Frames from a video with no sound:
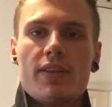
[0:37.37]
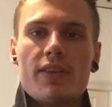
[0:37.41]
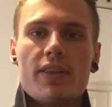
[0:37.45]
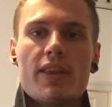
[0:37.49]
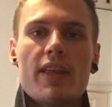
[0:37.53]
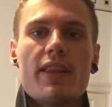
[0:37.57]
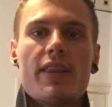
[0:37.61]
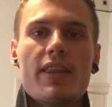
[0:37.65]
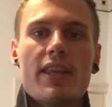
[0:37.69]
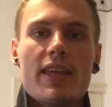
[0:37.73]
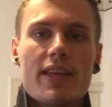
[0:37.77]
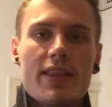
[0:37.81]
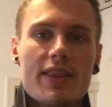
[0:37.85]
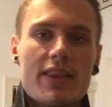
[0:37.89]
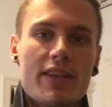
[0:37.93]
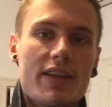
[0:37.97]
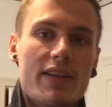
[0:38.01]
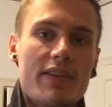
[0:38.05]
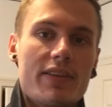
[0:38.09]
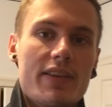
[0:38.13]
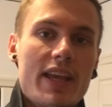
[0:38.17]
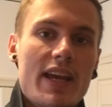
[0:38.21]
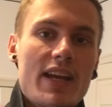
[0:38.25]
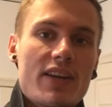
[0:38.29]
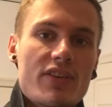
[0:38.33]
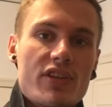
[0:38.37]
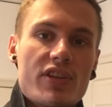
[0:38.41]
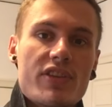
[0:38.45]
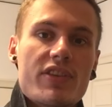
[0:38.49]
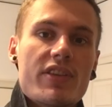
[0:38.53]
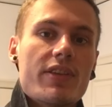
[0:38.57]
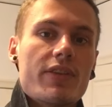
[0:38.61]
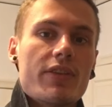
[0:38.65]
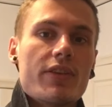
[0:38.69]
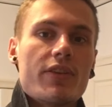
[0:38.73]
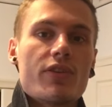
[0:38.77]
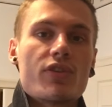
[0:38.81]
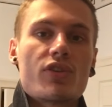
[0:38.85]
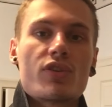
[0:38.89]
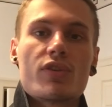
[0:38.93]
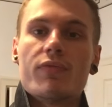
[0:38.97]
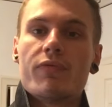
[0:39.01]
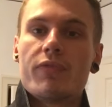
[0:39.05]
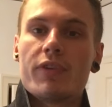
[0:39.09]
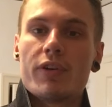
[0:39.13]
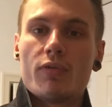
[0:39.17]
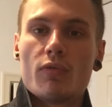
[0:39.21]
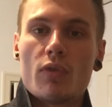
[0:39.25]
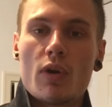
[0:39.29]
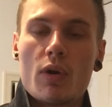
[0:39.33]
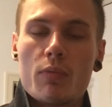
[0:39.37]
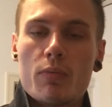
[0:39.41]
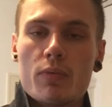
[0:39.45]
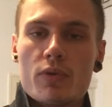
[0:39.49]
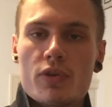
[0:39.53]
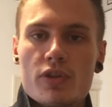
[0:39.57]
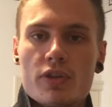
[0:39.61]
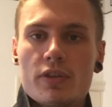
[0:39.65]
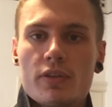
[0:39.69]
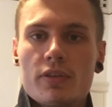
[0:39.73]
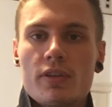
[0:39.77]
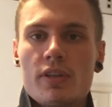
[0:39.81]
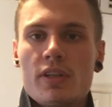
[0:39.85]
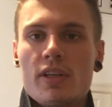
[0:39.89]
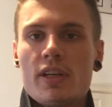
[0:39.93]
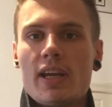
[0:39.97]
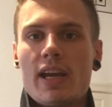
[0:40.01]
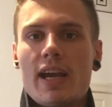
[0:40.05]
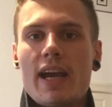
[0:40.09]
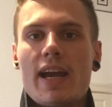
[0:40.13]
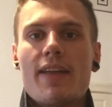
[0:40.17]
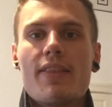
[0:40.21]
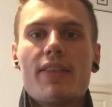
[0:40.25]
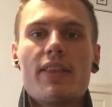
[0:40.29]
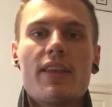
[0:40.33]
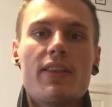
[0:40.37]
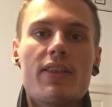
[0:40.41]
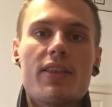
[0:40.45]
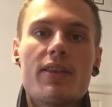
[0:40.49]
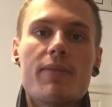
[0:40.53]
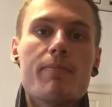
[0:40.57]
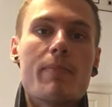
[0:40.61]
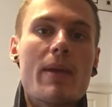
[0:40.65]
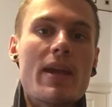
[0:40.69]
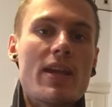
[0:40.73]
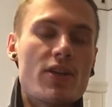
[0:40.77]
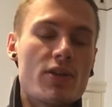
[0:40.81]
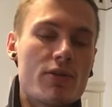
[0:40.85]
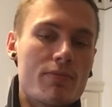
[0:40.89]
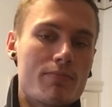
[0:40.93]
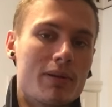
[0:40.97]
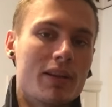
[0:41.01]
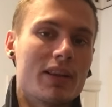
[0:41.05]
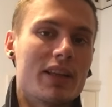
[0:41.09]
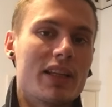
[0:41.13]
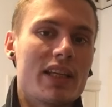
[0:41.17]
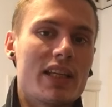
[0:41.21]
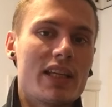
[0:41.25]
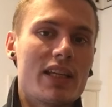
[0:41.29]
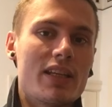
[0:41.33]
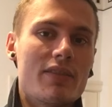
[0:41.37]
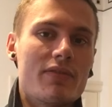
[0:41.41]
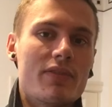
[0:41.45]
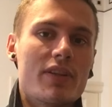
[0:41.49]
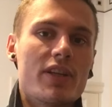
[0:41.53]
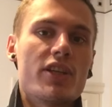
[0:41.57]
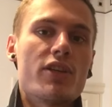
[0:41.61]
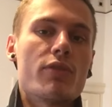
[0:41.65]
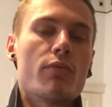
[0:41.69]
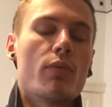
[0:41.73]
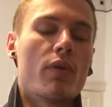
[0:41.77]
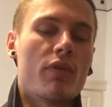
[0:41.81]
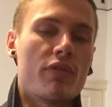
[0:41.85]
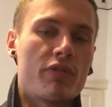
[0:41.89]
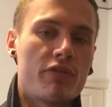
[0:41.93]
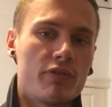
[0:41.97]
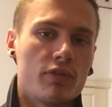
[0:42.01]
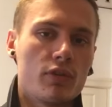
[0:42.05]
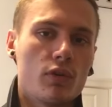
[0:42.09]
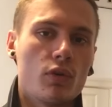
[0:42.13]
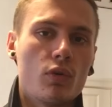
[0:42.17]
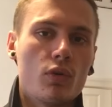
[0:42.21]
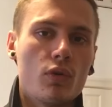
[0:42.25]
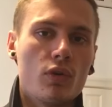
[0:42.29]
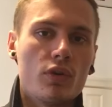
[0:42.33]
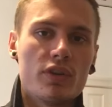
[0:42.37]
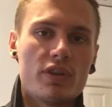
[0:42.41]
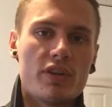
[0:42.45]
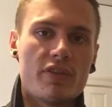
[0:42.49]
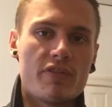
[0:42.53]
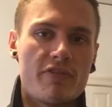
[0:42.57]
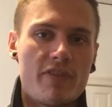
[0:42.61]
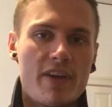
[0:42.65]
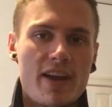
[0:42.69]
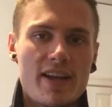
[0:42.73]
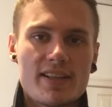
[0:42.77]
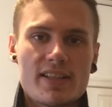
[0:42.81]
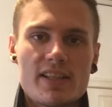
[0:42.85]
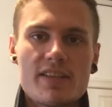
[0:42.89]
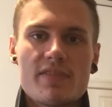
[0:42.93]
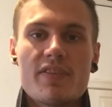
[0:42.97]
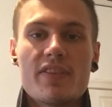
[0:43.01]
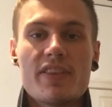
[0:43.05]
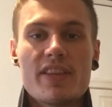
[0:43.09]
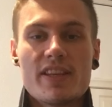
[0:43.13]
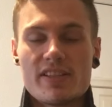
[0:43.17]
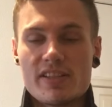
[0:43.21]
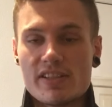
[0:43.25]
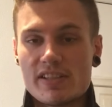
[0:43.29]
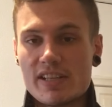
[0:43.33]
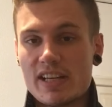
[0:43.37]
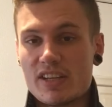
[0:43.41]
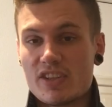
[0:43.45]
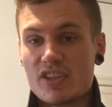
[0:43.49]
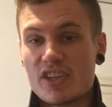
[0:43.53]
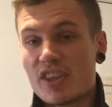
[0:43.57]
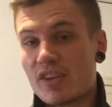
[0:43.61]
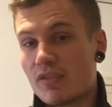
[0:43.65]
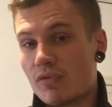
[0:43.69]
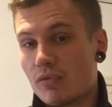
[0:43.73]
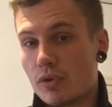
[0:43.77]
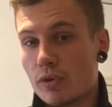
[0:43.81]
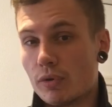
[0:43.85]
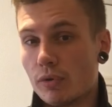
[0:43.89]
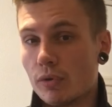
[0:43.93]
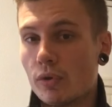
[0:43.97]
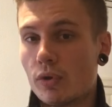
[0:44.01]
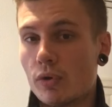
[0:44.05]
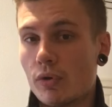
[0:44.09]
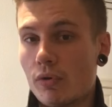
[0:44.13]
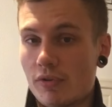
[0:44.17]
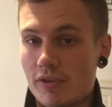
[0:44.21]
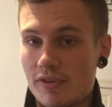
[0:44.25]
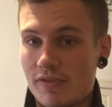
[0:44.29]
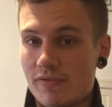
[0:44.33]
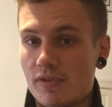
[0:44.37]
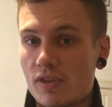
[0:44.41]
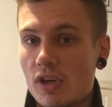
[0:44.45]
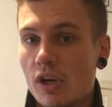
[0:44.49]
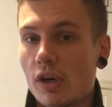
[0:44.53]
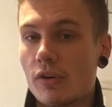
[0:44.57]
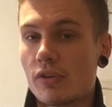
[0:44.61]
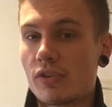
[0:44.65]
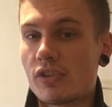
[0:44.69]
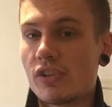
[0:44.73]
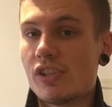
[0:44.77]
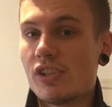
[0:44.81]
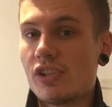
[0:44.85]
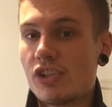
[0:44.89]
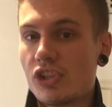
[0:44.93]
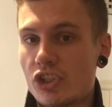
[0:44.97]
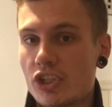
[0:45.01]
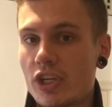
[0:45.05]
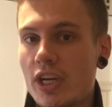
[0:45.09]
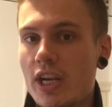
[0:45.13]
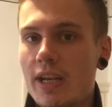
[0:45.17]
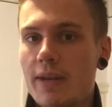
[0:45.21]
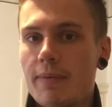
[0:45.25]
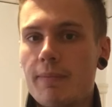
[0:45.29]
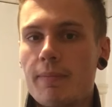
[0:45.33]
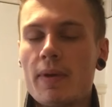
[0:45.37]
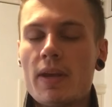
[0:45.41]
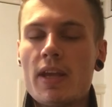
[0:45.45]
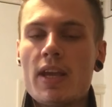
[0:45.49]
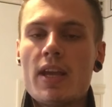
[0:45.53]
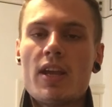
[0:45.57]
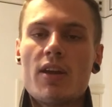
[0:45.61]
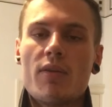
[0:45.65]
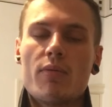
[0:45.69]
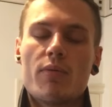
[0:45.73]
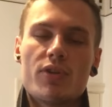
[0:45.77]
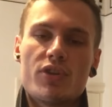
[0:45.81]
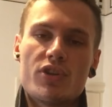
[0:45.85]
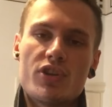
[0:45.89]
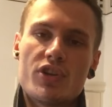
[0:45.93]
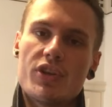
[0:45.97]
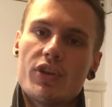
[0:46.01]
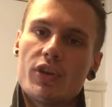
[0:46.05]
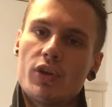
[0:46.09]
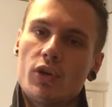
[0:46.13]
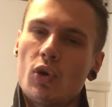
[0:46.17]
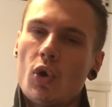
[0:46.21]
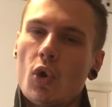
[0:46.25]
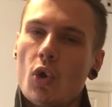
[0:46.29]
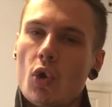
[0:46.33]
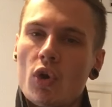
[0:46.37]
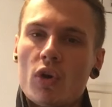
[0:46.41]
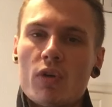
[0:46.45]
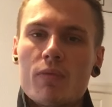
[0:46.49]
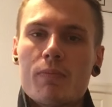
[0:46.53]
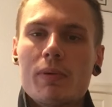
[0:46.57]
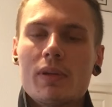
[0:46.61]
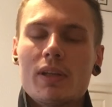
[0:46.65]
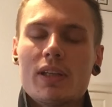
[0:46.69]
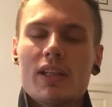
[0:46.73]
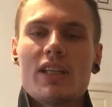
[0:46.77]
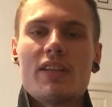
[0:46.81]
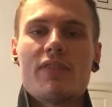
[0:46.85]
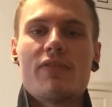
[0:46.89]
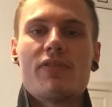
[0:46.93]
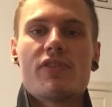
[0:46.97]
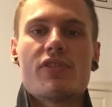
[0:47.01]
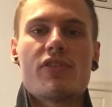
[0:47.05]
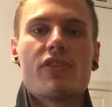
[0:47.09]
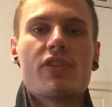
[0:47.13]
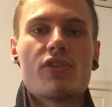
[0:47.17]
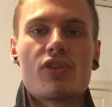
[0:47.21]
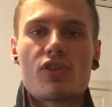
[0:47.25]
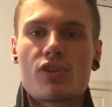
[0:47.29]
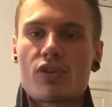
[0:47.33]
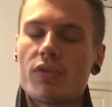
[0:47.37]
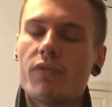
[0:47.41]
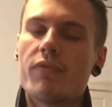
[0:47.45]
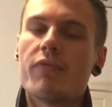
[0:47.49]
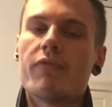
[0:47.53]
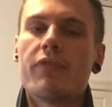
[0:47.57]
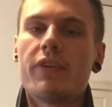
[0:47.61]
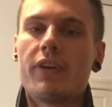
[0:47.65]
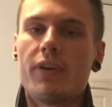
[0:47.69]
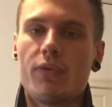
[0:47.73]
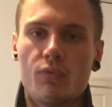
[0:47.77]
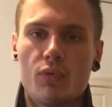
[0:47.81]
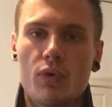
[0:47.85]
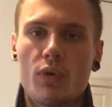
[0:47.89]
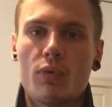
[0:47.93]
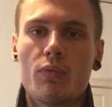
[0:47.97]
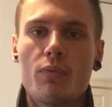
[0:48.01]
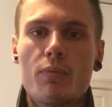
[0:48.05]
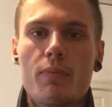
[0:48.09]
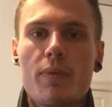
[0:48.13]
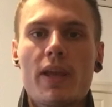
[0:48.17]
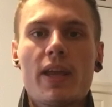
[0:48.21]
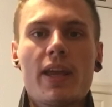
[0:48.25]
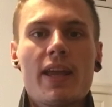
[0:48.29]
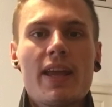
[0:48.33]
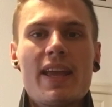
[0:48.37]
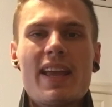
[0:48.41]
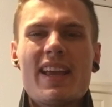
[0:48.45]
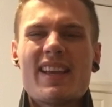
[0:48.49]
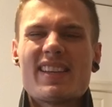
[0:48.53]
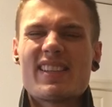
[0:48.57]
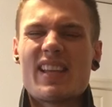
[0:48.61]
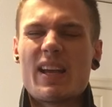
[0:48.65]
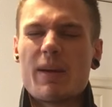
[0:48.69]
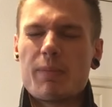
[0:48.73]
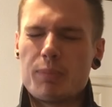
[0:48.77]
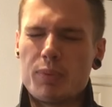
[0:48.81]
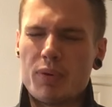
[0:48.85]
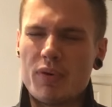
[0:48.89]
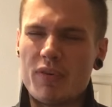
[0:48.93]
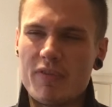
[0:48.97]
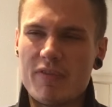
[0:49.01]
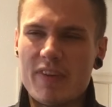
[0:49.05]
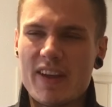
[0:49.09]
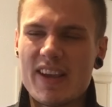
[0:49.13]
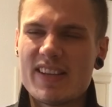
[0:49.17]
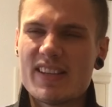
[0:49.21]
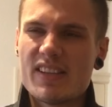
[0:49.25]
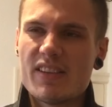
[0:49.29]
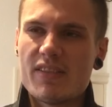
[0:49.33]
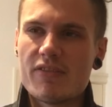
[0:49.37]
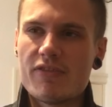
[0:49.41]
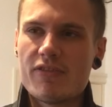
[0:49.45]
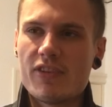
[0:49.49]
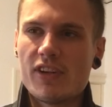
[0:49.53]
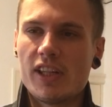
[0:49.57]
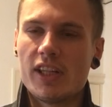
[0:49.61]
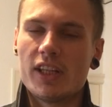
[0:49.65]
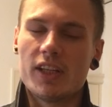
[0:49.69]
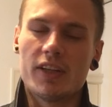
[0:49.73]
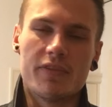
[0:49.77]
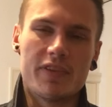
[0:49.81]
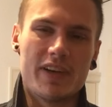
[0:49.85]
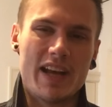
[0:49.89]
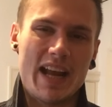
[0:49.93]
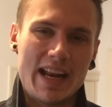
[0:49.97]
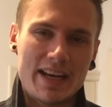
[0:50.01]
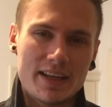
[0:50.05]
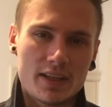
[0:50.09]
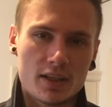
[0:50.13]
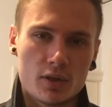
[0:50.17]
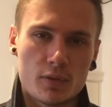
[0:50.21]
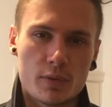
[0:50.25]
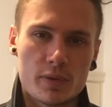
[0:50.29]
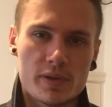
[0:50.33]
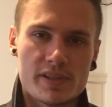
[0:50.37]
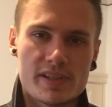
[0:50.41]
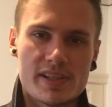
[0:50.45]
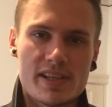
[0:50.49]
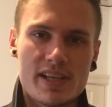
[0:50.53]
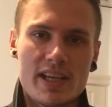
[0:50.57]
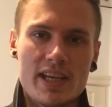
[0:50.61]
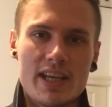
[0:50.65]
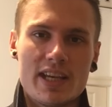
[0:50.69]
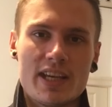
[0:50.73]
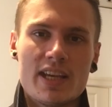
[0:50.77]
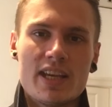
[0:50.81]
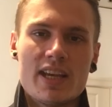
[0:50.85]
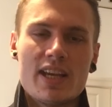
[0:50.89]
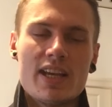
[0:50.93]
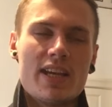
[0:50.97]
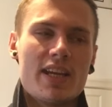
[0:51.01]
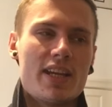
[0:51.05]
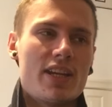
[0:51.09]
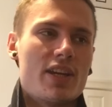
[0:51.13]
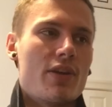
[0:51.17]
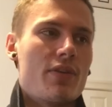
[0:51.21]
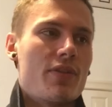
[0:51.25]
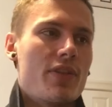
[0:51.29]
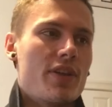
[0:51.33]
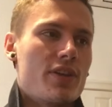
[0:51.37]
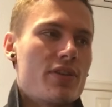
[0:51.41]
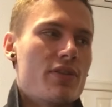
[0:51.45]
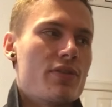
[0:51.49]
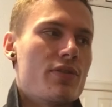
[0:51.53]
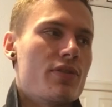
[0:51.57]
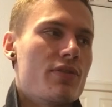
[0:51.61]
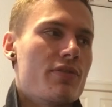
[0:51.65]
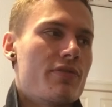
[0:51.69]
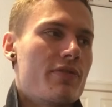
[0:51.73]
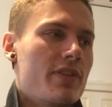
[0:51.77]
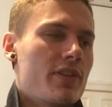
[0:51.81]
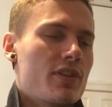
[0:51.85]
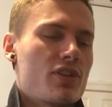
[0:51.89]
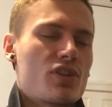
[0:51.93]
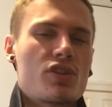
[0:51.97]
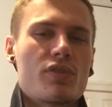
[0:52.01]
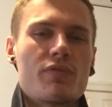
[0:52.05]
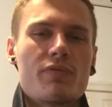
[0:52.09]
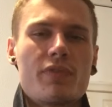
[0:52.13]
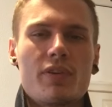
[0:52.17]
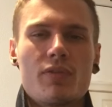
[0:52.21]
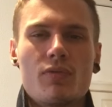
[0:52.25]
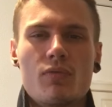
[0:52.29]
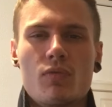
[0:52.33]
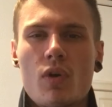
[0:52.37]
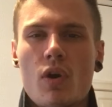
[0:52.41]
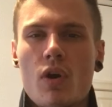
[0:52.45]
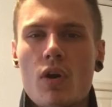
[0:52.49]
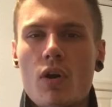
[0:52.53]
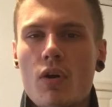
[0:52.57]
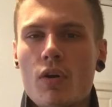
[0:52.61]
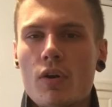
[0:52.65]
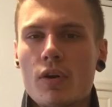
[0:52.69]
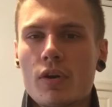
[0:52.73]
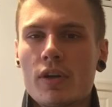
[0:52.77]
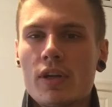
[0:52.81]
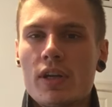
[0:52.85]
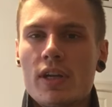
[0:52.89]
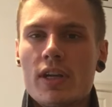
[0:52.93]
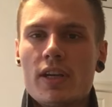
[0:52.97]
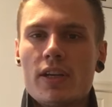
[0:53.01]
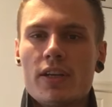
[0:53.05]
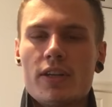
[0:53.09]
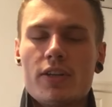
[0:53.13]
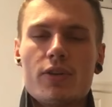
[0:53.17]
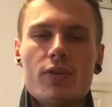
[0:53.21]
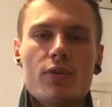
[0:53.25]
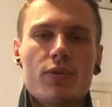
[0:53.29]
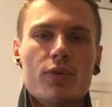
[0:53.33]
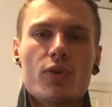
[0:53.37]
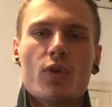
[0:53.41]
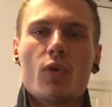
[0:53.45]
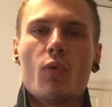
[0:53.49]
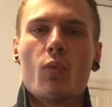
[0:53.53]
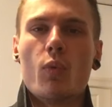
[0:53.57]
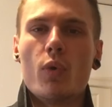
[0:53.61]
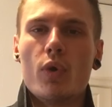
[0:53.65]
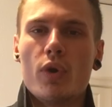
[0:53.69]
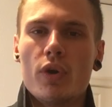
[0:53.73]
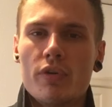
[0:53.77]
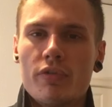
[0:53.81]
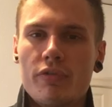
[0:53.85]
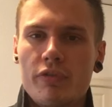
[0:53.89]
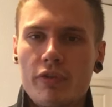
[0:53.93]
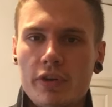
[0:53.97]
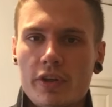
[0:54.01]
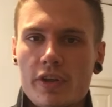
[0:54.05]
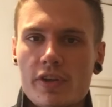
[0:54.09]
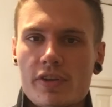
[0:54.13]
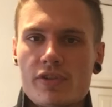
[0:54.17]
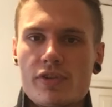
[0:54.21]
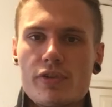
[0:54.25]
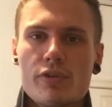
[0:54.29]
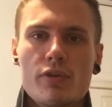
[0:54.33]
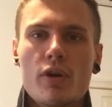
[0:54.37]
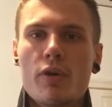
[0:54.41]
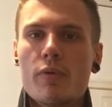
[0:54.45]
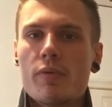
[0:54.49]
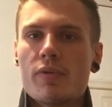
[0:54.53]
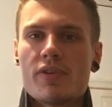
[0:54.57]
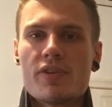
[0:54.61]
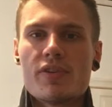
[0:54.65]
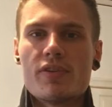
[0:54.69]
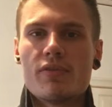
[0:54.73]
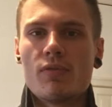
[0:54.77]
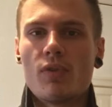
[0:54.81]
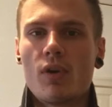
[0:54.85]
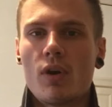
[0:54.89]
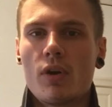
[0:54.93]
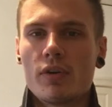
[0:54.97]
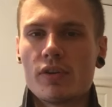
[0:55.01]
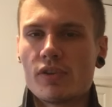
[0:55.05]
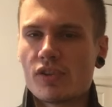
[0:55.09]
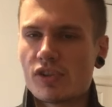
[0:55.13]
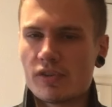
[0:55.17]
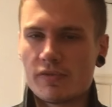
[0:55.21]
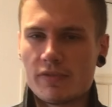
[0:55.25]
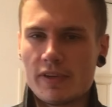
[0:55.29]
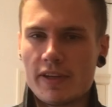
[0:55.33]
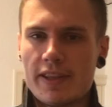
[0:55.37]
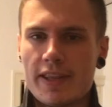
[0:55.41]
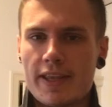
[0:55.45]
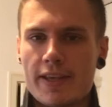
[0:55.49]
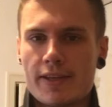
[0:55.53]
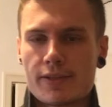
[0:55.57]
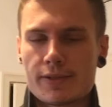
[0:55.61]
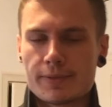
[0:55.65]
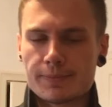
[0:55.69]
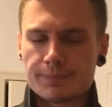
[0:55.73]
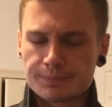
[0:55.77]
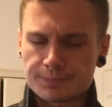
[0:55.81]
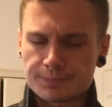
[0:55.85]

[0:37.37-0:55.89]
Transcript: That they actually think there's something wrong with you. And they make you believe that you are flawed, defective, and this is actually the root cause of toxic shame, which is that the core belief is there's something wrong with me. It's that pervasive feeling of inadequacy, that you think there's something wrong, you're worthless, you're always in the wrong, stuff like this.